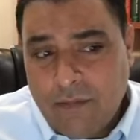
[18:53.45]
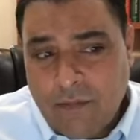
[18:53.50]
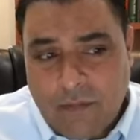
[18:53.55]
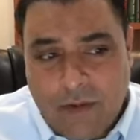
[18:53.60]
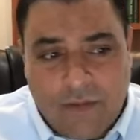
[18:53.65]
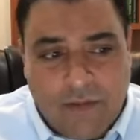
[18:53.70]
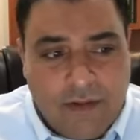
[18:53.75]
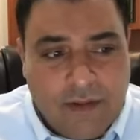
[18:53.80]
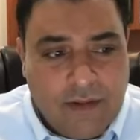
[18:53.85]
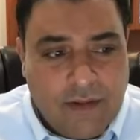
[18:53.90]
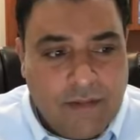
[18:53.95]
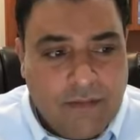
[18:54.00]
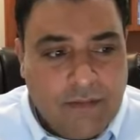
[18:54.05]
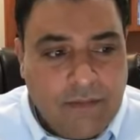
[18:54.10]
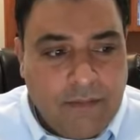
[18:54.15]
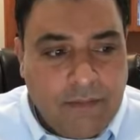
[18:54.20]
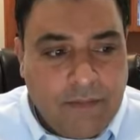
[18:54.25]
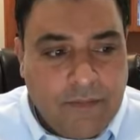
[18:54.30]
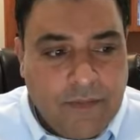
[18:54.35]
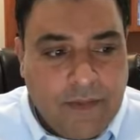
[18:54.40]
Whatever
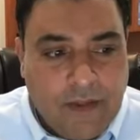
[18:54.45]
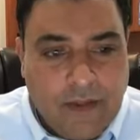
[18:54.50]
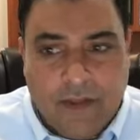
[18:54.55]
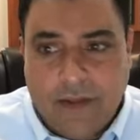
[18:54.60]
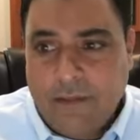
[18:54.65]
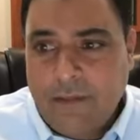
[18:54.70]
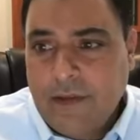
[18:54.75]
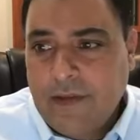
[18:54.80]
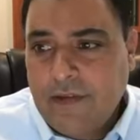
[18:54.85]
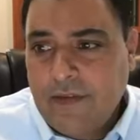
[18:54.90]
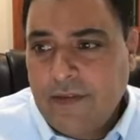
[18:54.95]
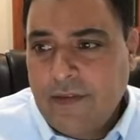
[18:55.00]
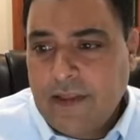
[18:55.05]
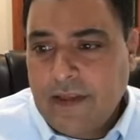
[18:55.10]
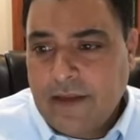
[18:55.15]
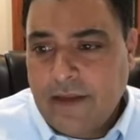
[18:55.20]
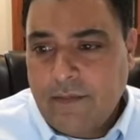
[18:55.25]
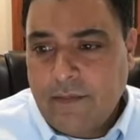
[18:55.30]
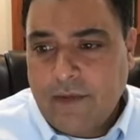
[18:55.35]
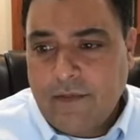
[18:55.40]
the limb is,
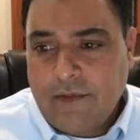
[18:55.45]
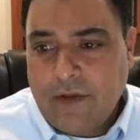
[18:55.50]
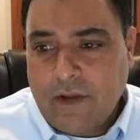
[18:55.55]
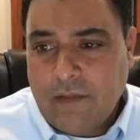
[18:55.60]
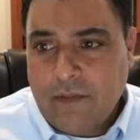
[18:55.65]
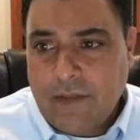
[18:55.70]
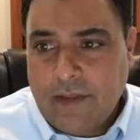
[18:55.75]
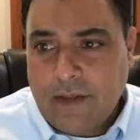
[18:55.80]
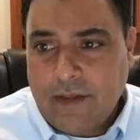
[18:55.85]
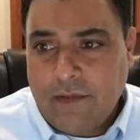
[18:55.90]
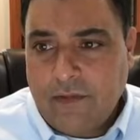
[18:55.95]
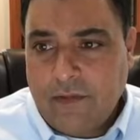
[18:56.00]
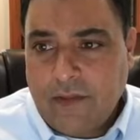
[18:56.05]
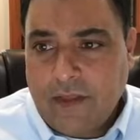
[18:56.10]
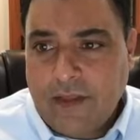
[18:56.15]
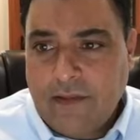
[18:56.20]
that can be involved with that.